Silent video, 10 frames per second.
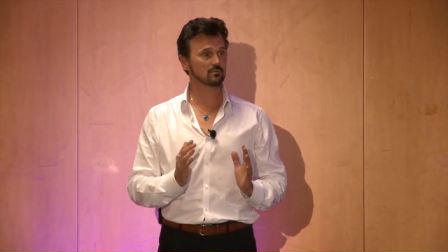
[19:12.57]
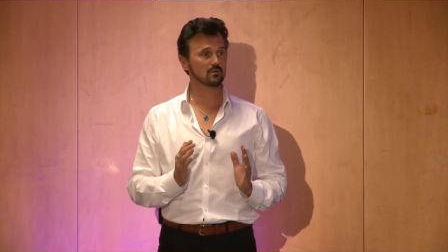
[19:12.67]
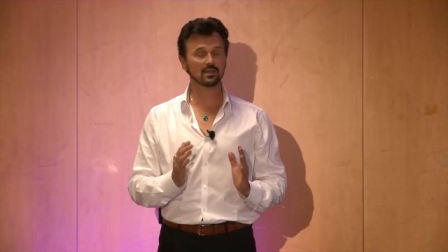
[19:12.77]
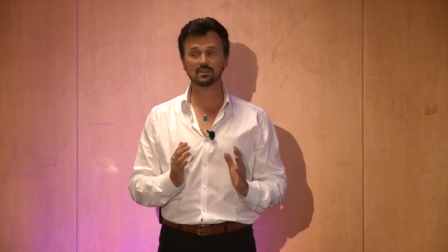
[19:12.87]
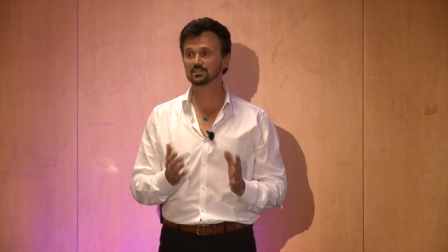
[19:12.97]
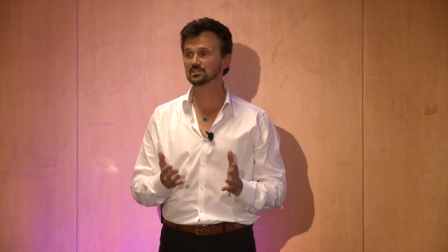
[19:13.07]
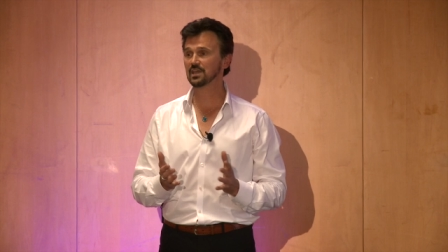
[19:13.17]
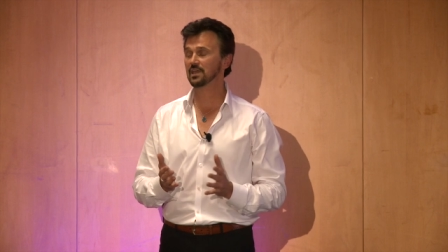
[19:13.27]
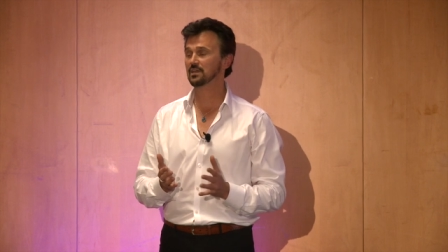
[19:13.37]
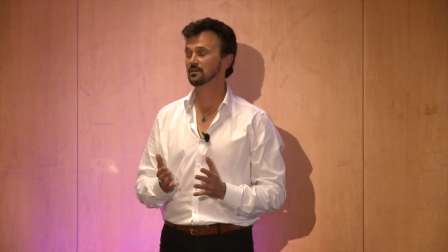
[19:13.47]
right, let's
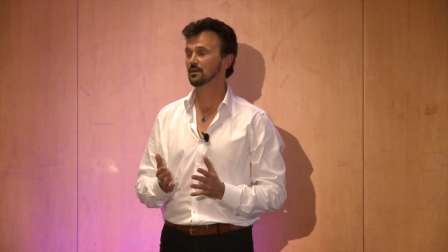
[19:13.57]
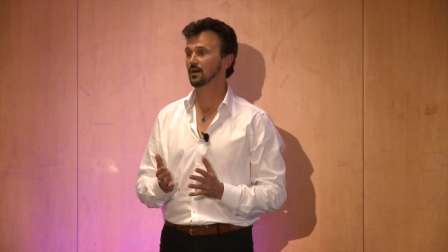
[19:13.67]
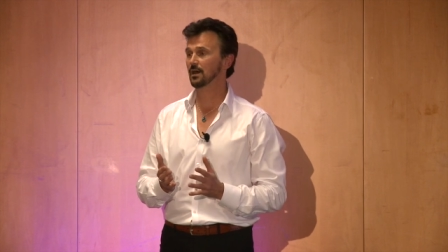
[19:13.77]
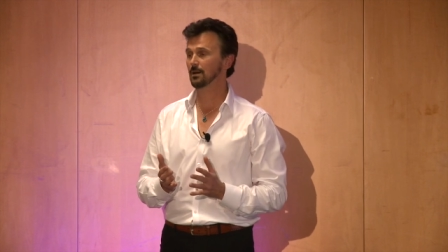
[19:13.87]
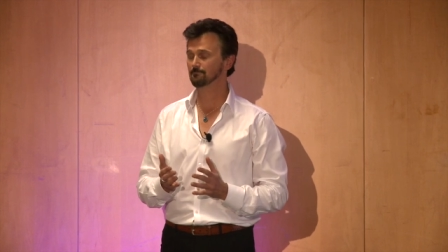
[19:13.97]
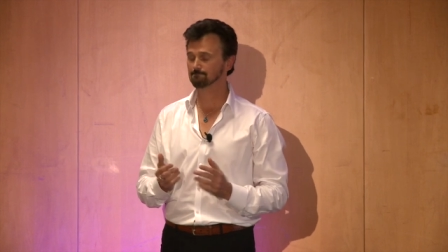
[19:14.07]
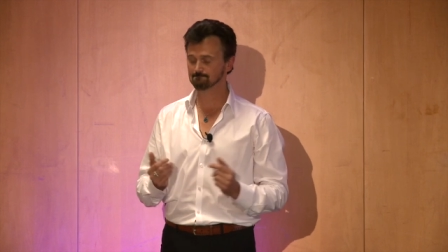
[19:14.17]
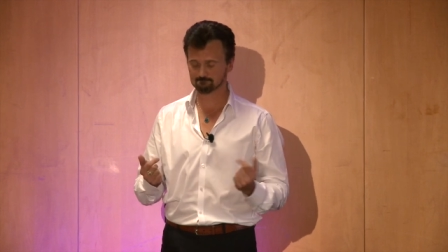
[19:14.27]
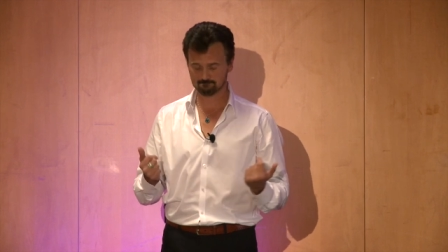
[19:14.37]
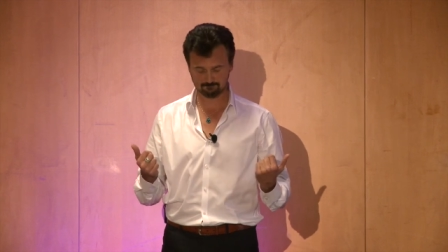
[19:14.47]
say,
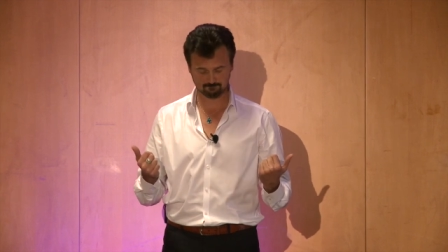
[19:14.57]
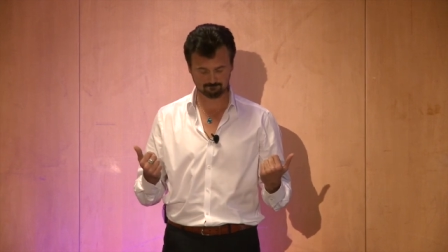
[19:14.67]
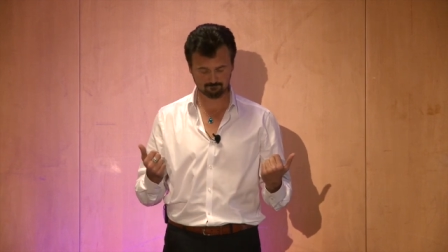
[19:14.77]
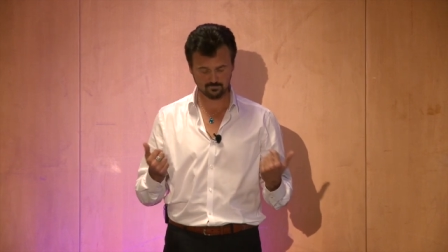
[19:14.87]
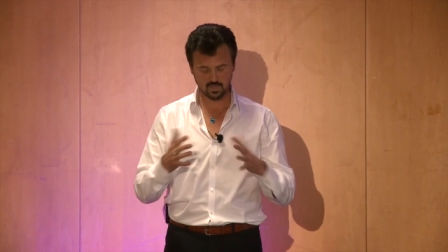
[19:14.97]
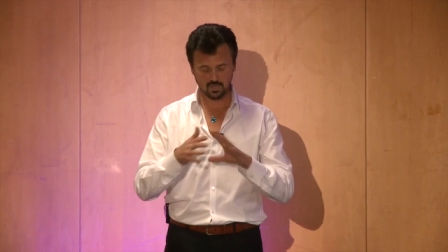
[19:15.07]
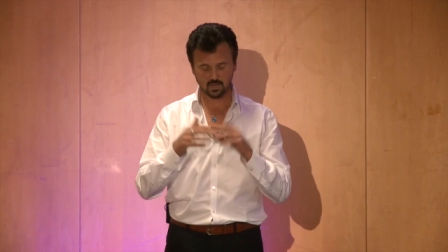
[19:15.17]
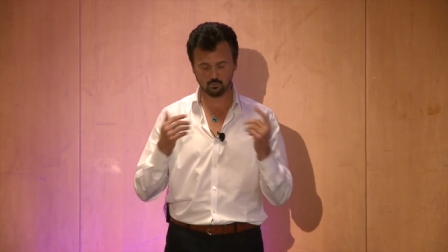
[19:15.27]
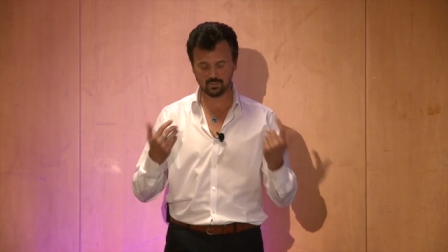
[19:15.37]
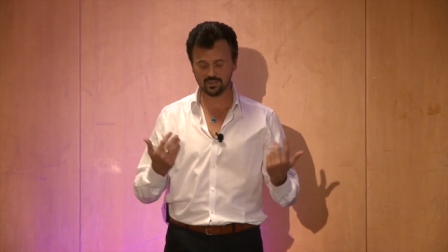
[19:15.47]
um,
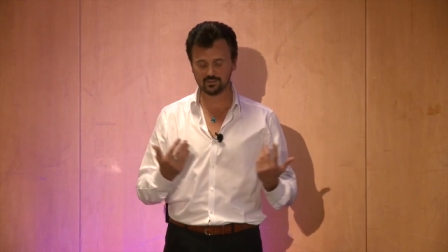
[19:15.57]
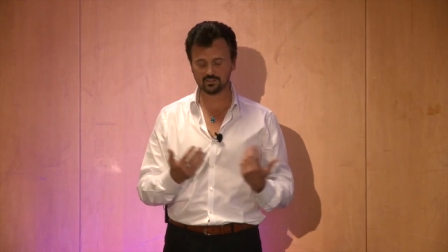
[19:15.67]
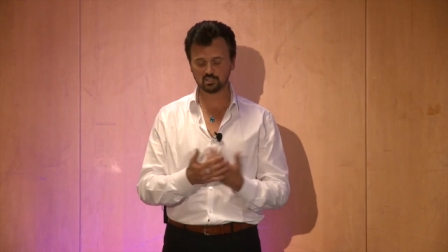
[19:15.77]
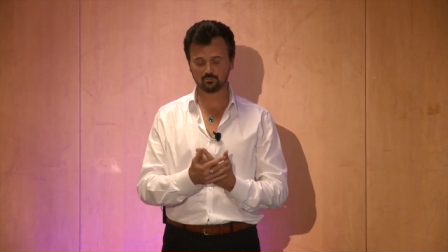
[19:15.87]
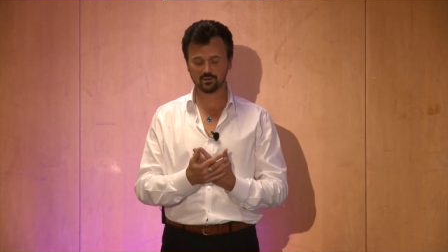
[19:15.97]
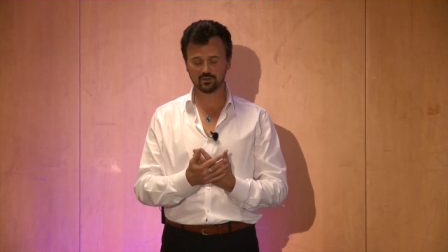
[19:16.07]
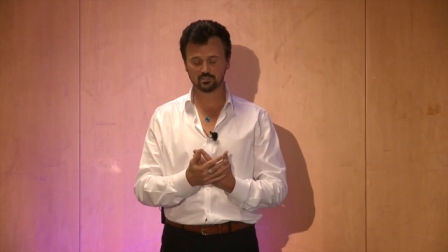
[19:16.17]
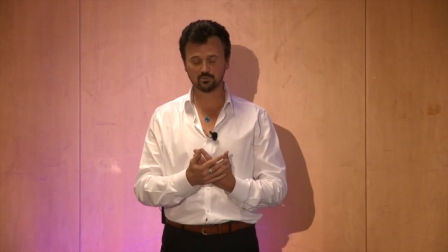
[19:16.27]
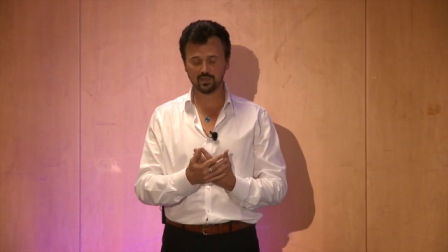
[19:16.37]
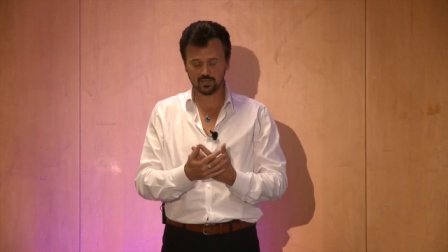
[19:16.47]
a related
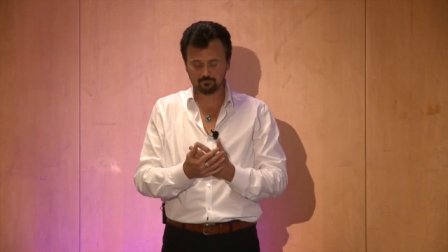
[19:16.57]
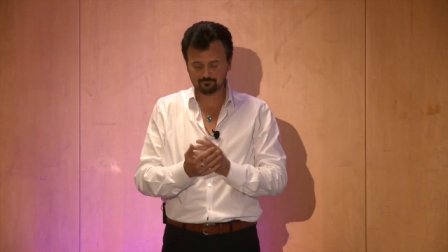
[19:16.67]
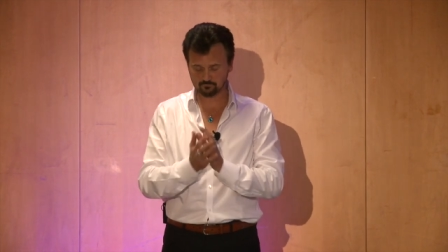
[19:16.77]
experience, okay.